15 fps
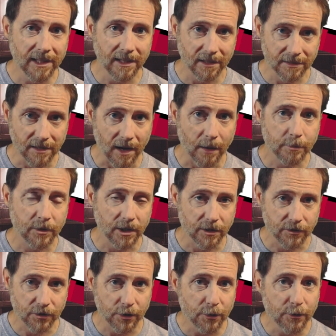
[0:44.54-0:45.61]
adopting
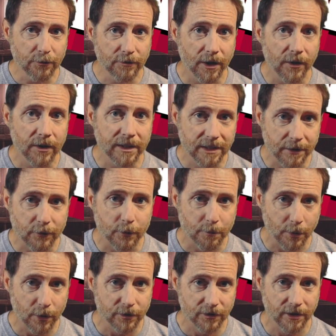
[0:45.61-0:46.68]
two very different
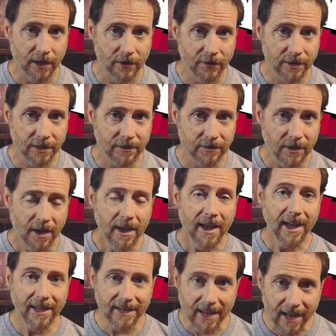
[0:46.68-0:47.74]
personalities
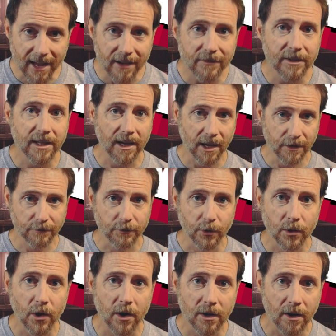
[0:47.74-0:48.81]
and having a
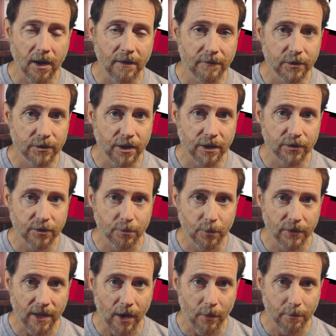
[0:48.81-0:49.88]
full-on conversation
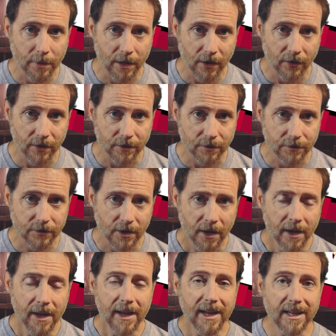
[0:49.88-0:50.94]
without barriers.
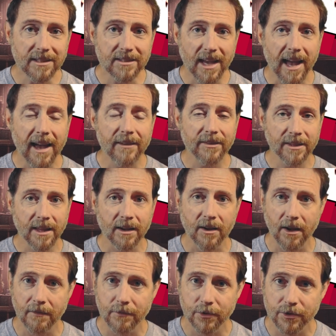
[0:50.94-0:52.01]
It's having that
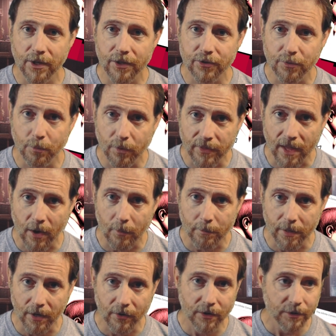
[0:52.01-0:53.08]
conversation without
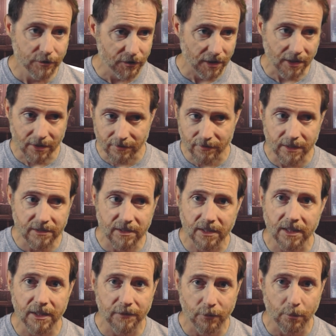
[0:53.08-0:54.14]
barriers and
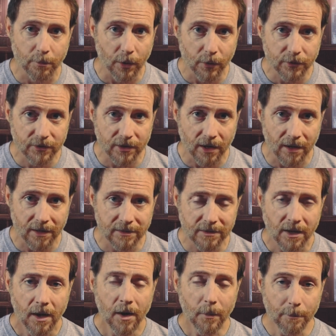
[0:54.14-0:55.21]
convincingly from both sides
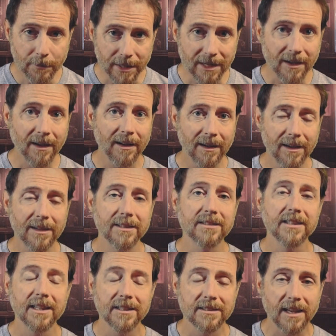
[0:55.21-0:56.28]
because
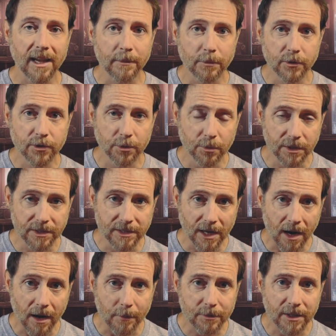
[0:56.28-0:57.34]
it is able to
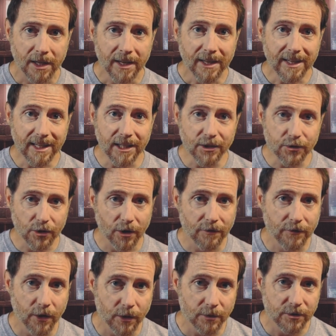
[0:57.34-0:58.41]
adopt each
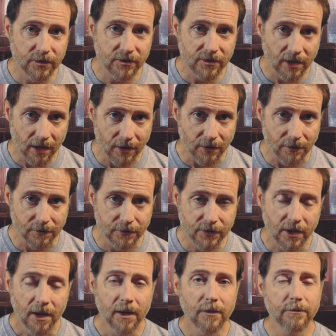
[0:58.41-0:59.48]
of those selves
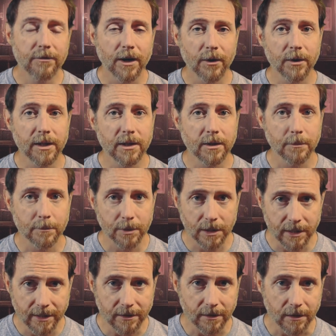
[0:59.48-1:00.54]
very
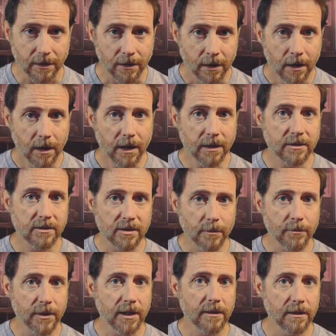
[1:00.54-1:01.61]
completely. It's
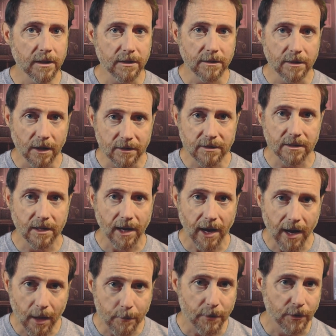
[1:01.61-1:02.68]
something that doesn't
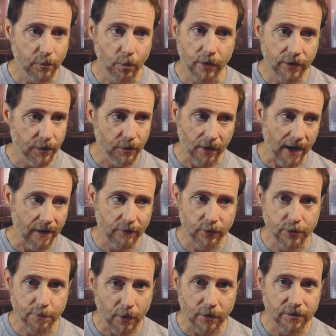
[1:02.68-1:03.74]
happen with your
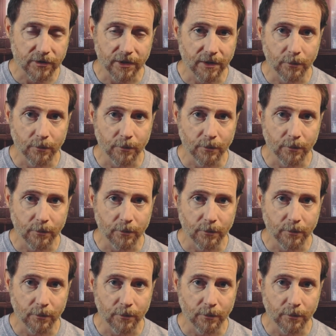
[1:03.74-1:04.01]
average person,